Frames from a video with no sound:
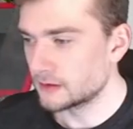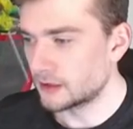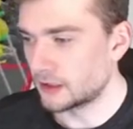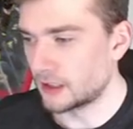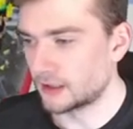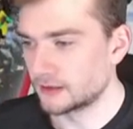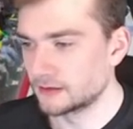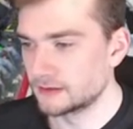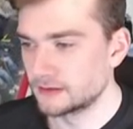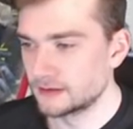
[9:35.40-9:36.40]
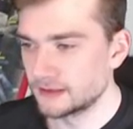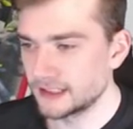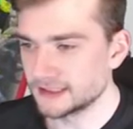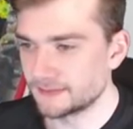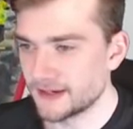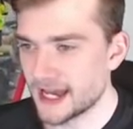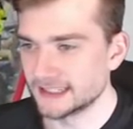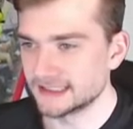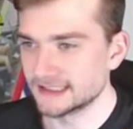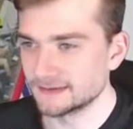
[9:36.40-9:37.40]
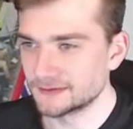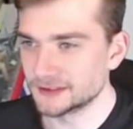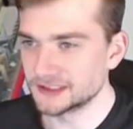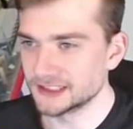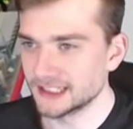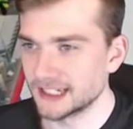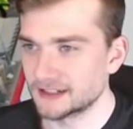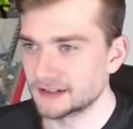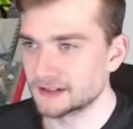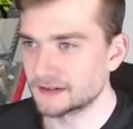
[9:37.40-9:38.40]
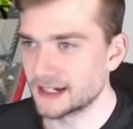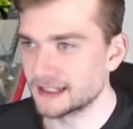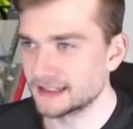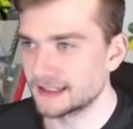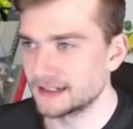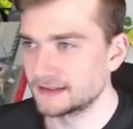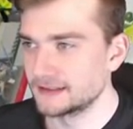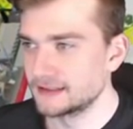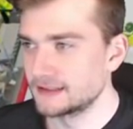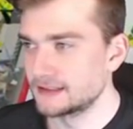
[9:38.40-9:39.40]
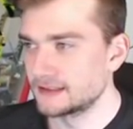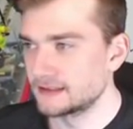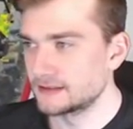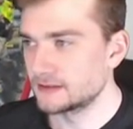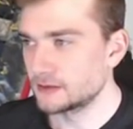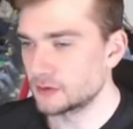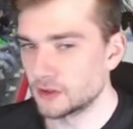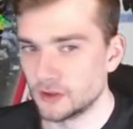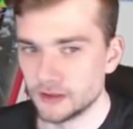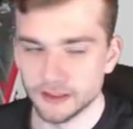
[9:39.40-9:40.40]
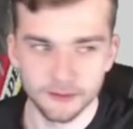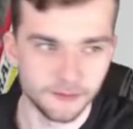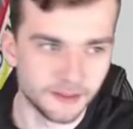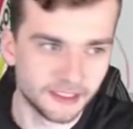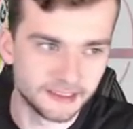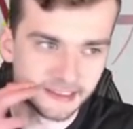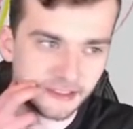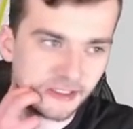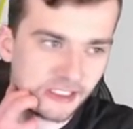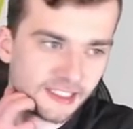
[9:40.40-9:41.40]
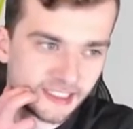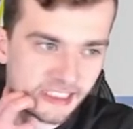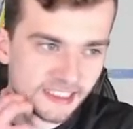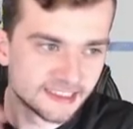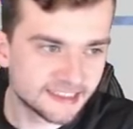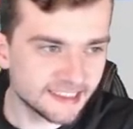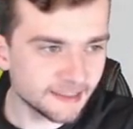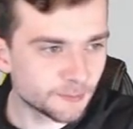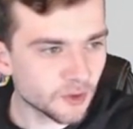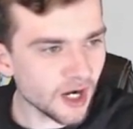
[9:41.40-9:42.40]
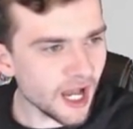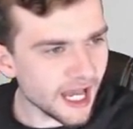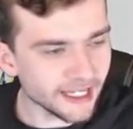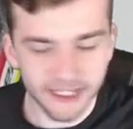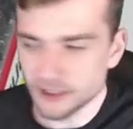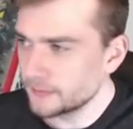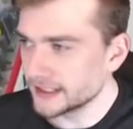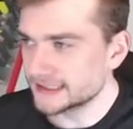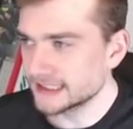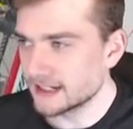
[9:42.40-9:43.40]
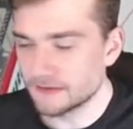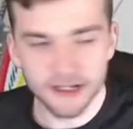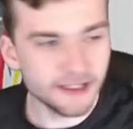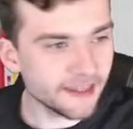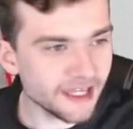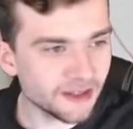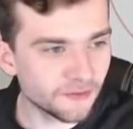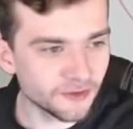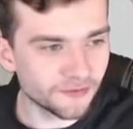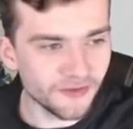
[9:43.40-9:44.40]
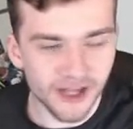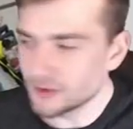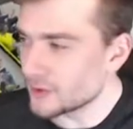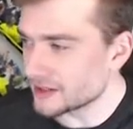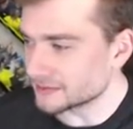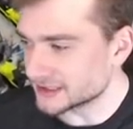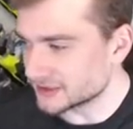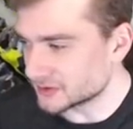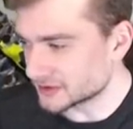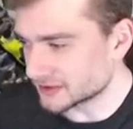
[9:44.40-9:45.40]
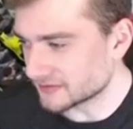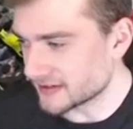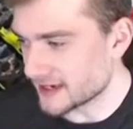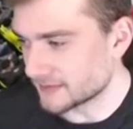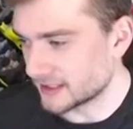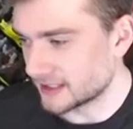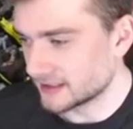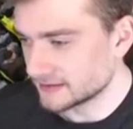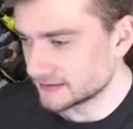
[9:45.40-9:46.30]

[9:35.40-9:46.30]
Oh, nice pass. Unfortunately, I couldn't corral it, though. Own goal. That would have been nice, though. Surprise! I hope I said that right. Thank you for the follow. Welcome to the Dorsal family.